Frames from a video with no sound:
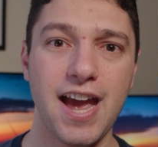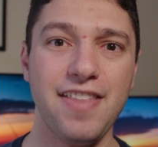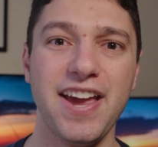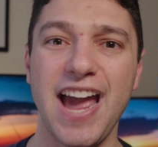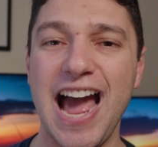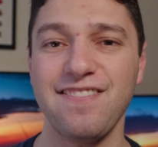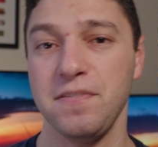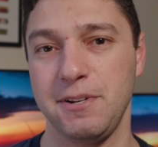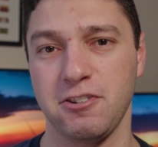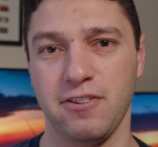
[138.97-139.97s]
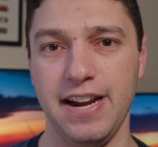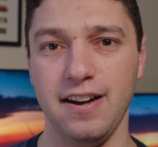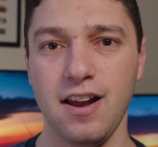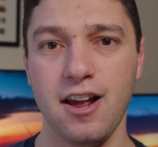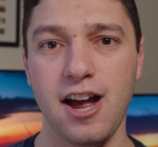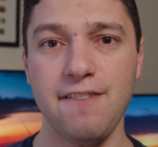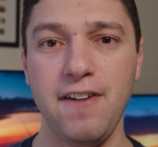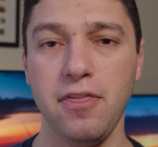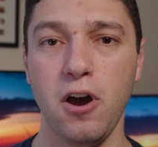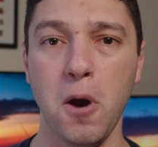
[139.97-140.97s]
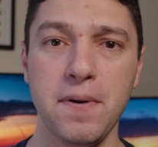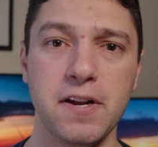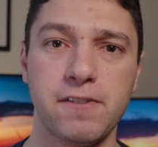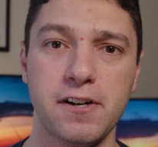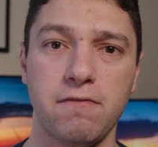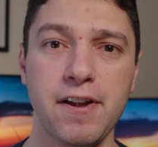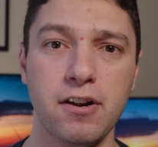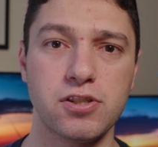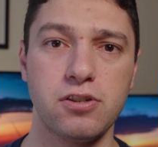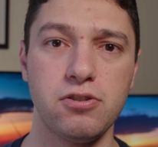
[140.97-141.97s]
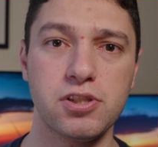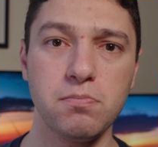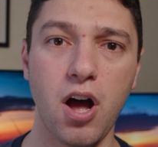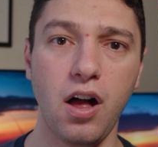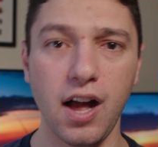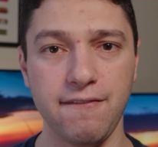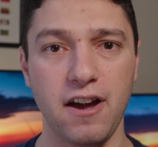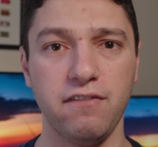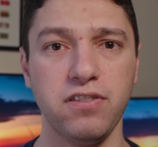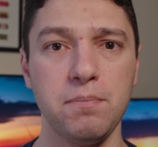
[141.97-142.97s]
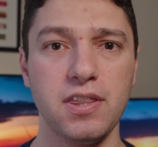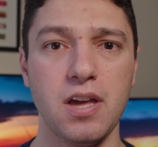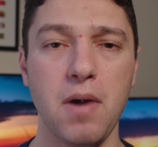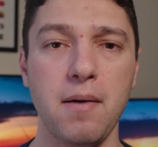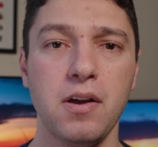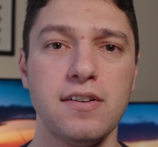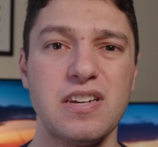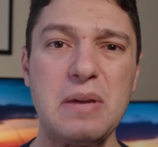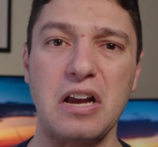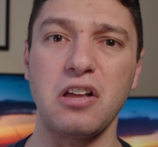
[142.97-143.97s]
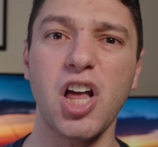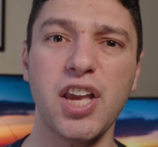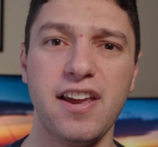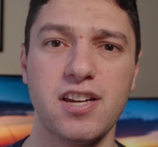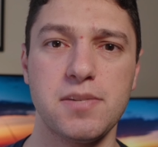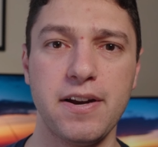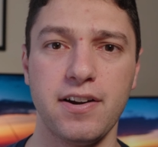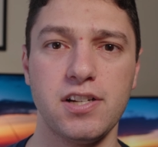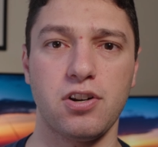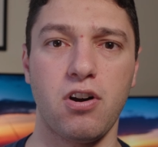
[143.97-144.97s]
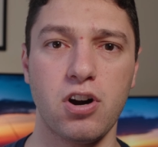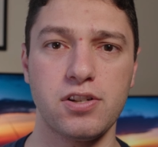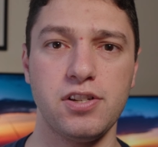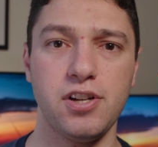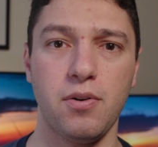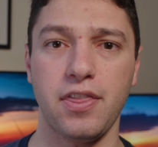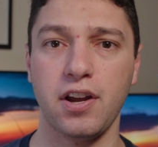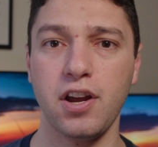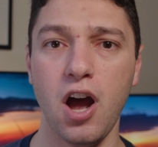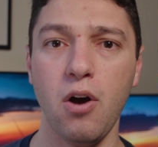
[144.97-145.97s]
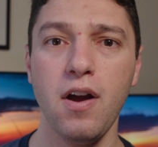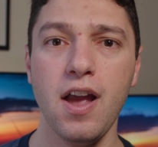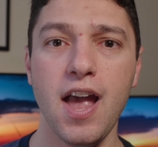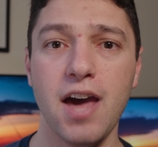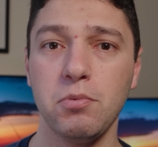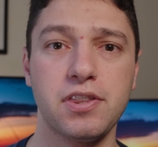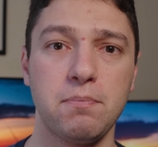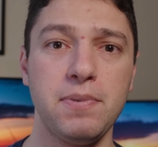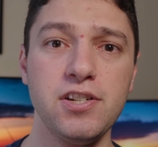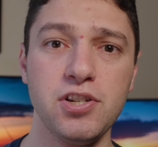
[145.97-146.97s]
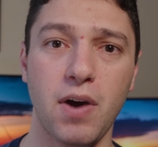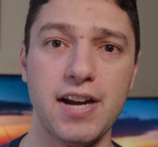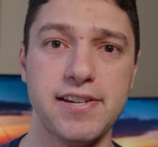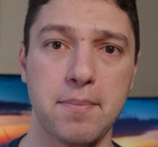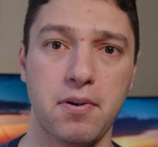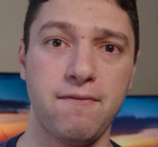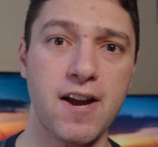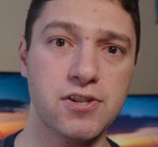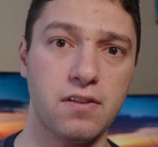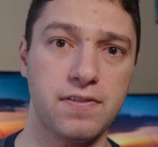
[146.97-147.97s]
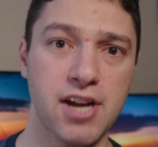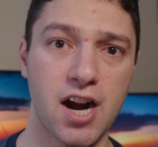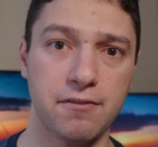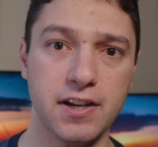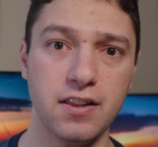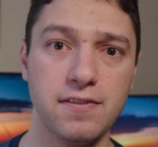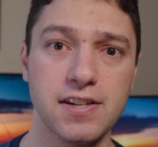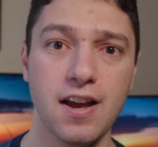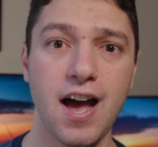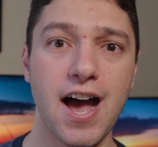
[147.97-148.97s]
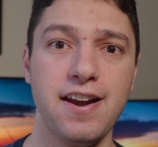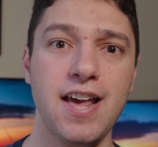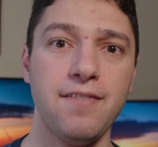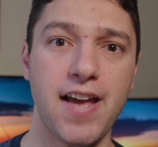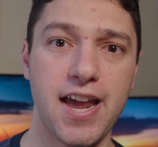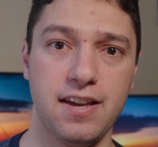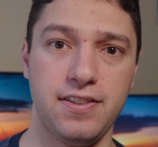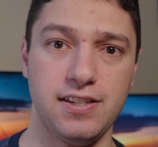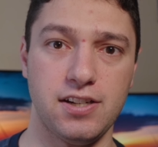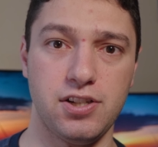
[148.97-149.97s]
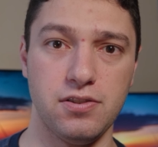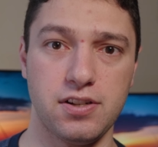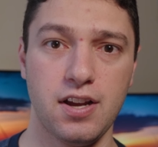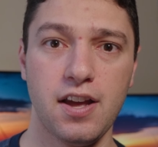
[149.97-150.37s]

and they haven't been great. I found the opening for your fingers too small, I found flipping them up to be a clunky experience or hard to do on the go, and with the PGY Tech Professional Photography Gloves, I didn't have any of these issues.